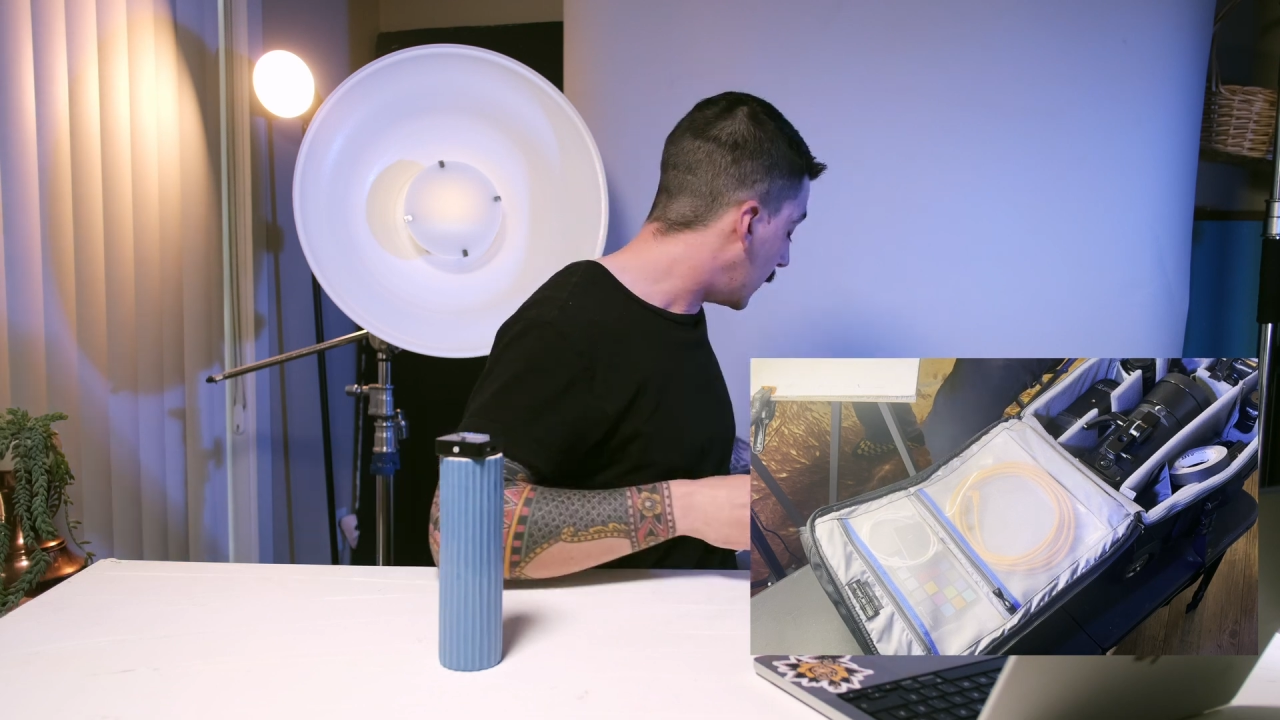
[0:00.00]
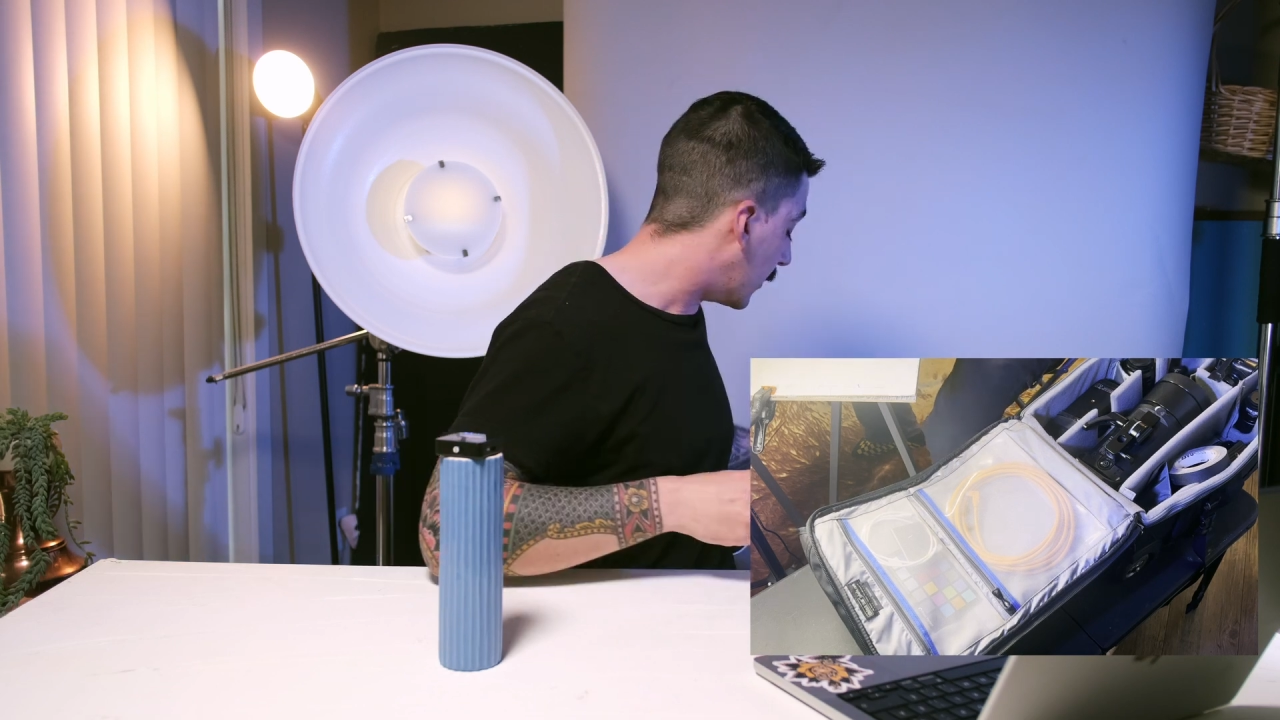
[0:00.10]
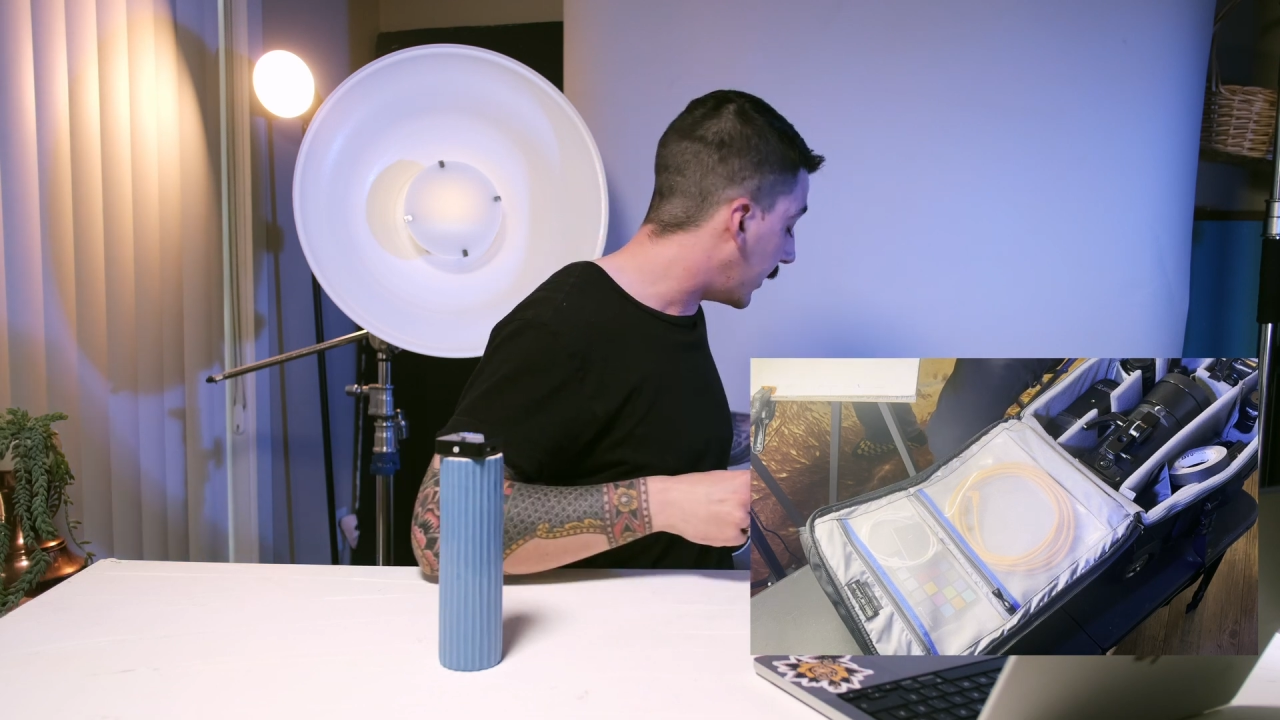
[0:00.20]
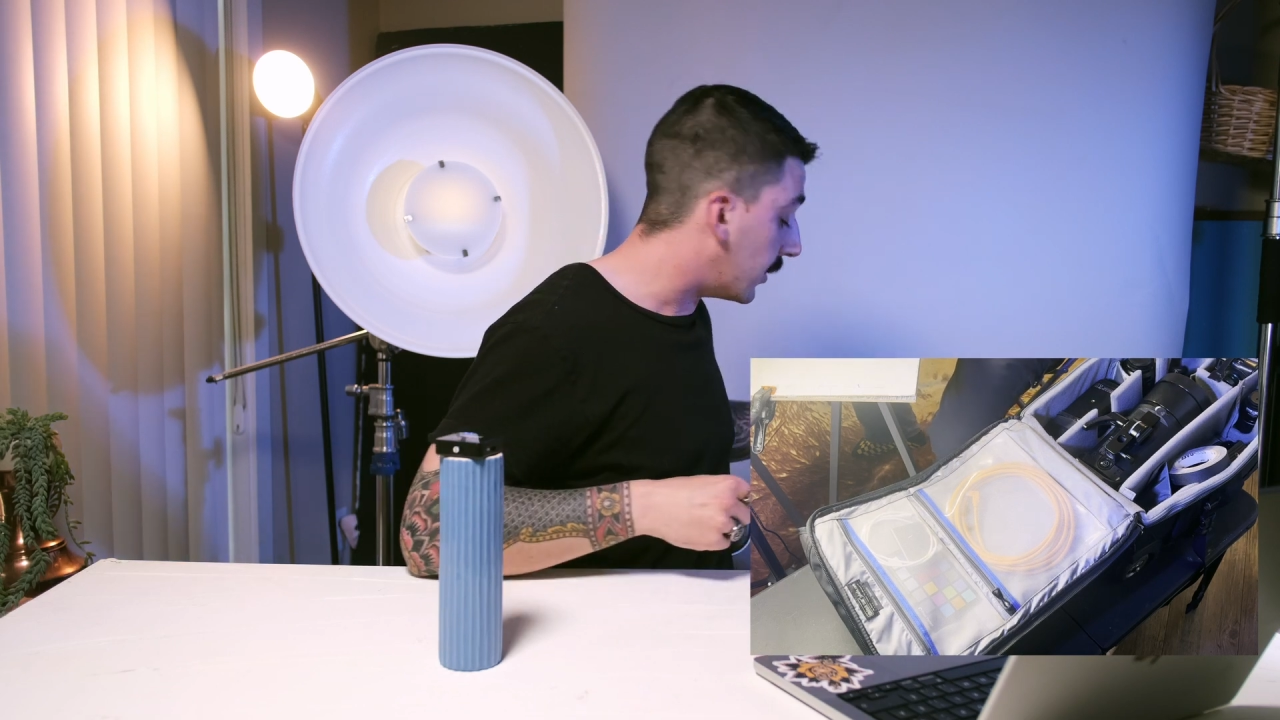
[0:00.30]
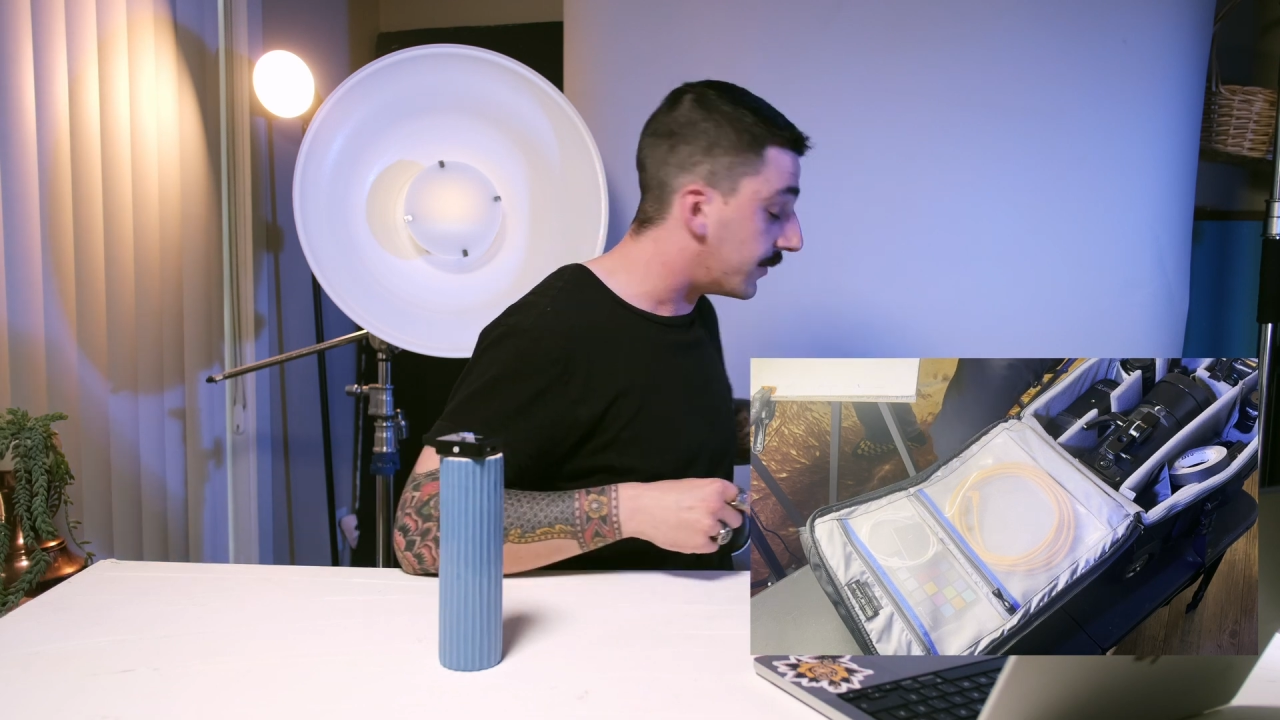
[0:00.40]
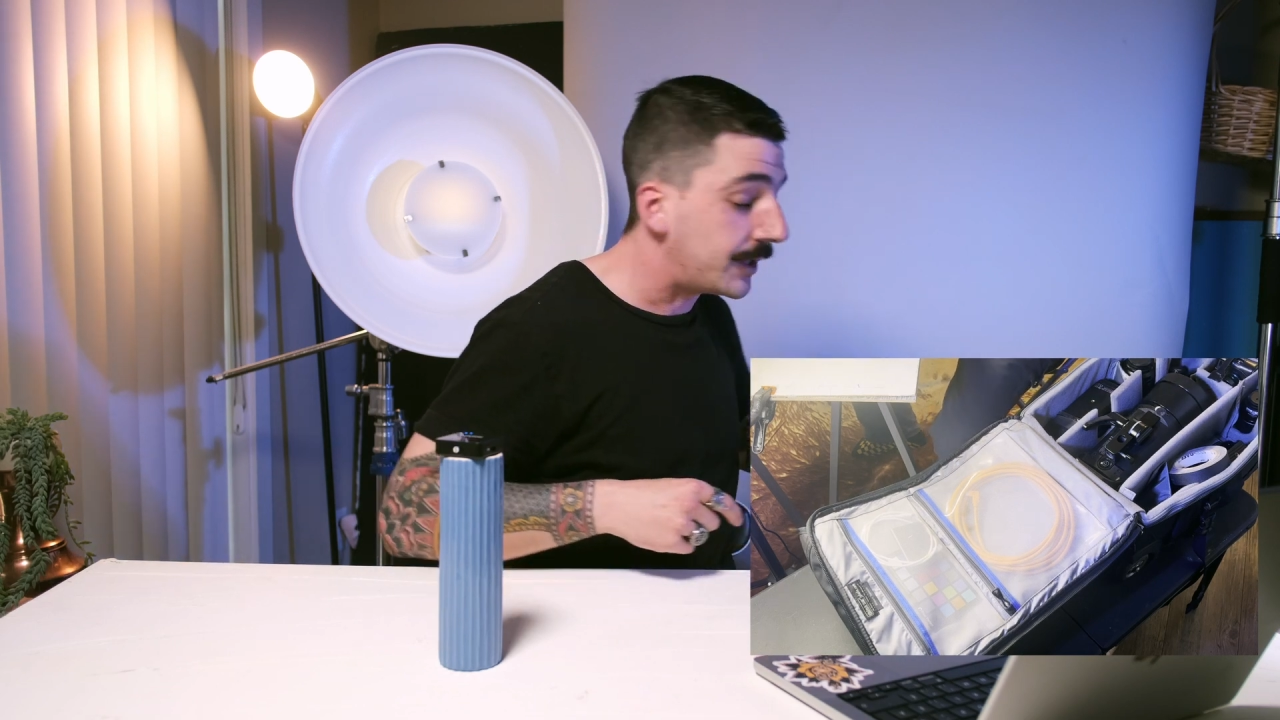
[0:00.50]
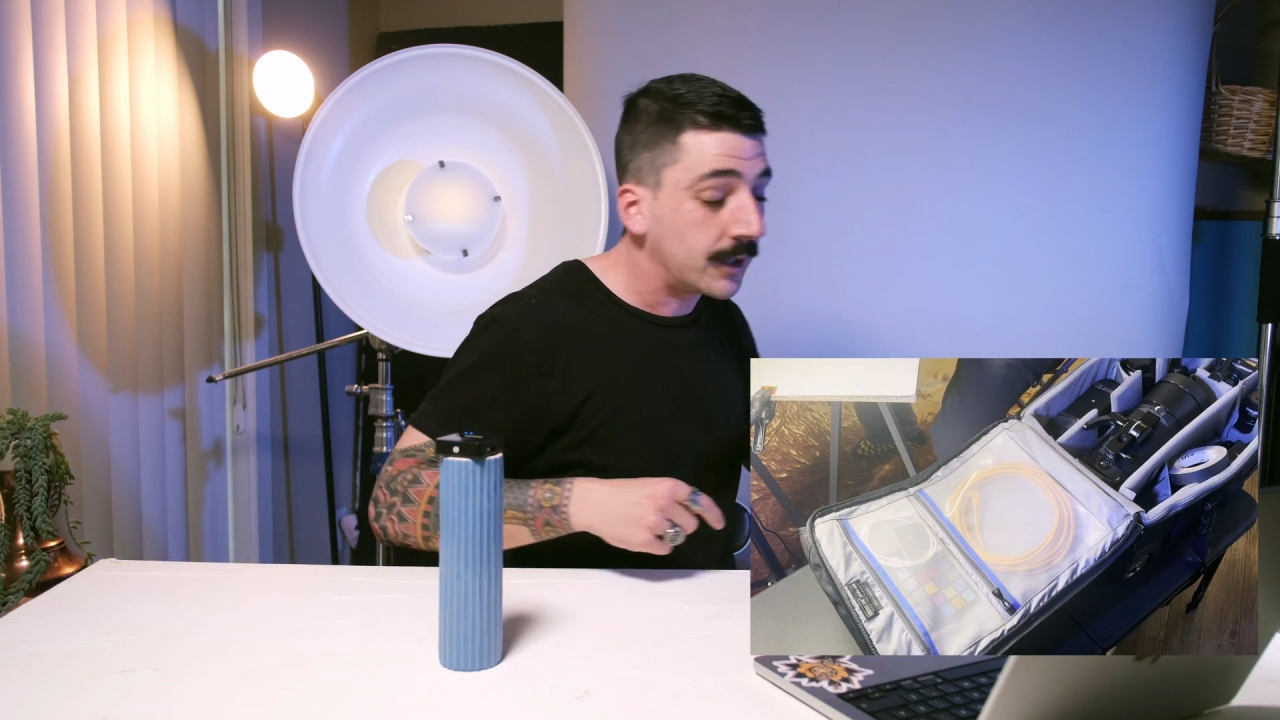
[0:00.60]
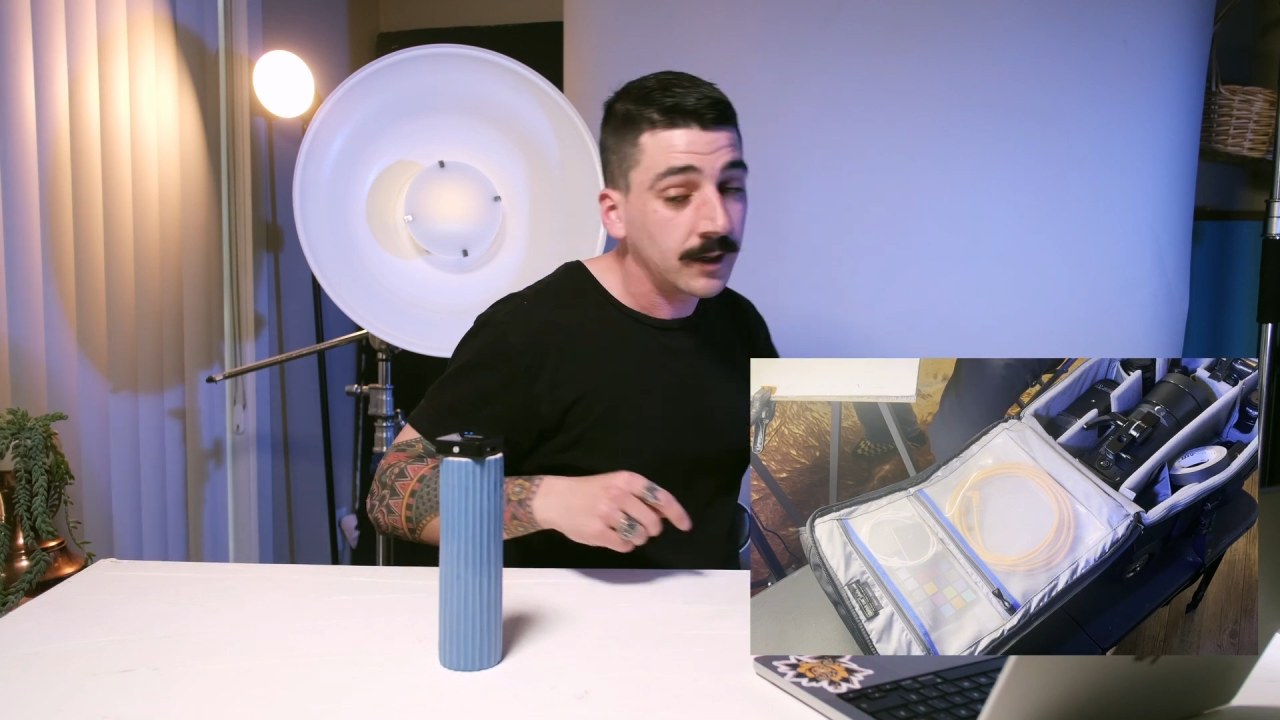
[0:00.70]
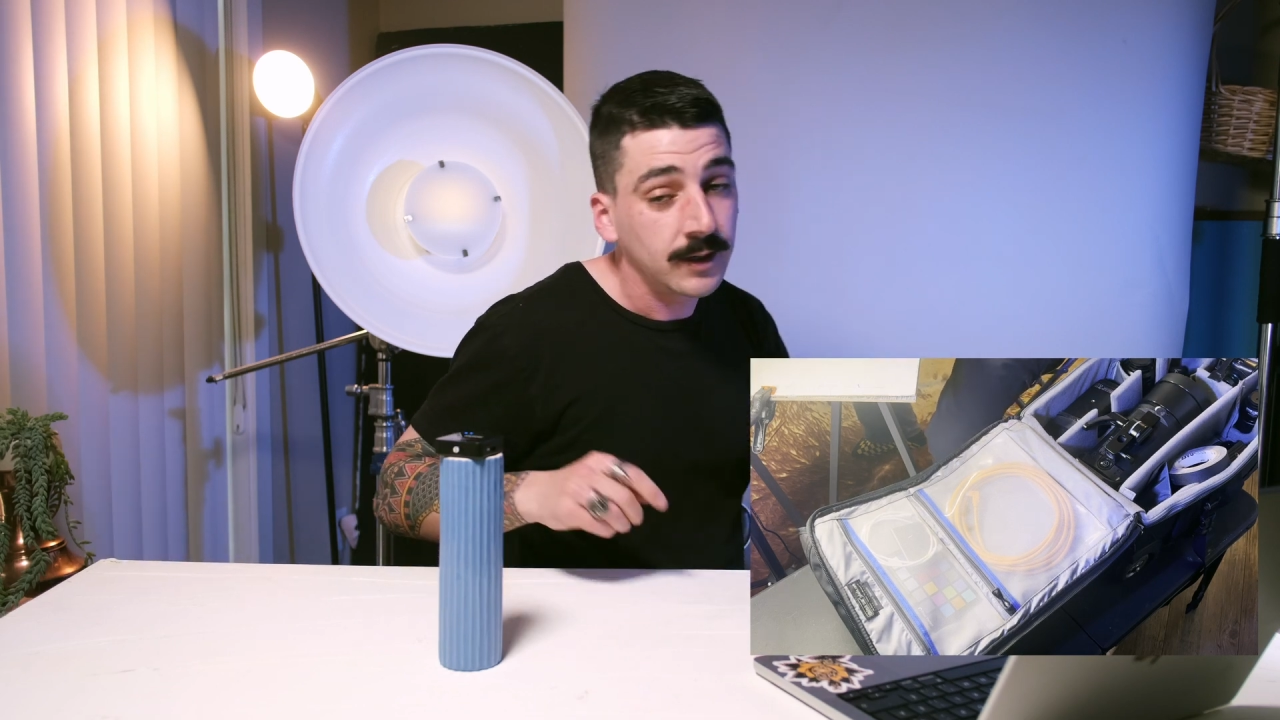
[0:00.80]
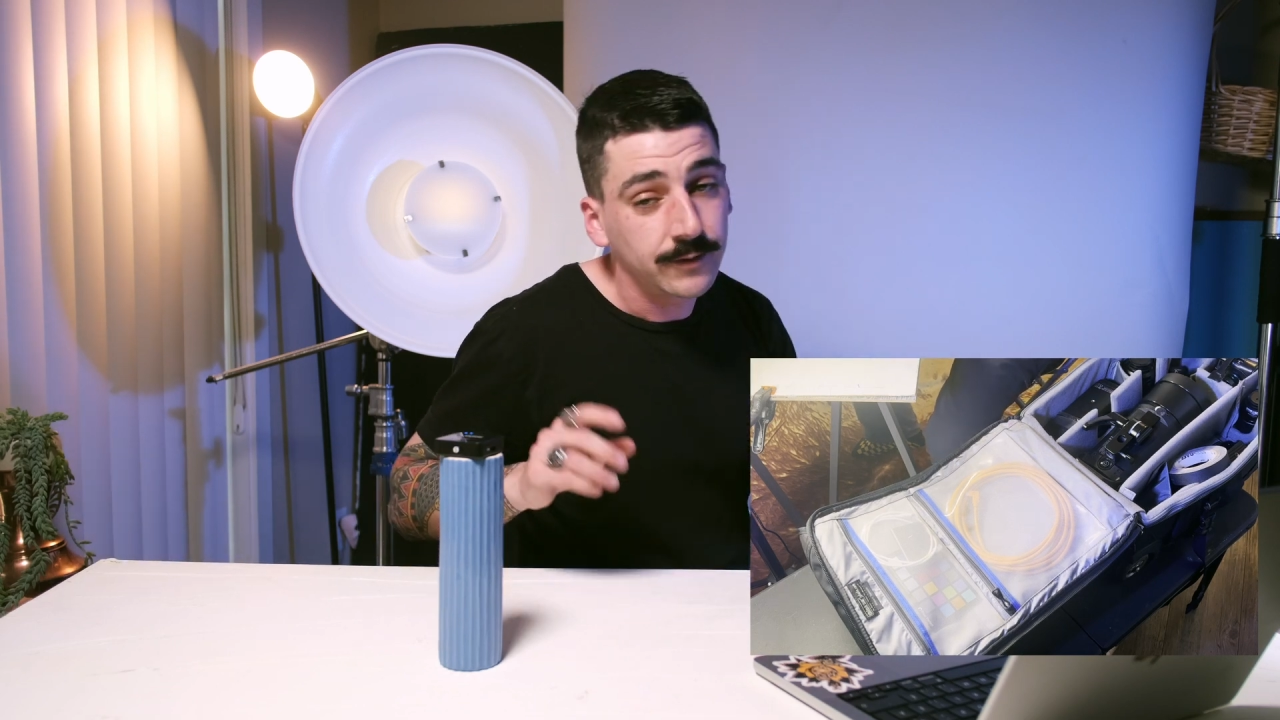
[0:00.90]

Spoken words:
right over here.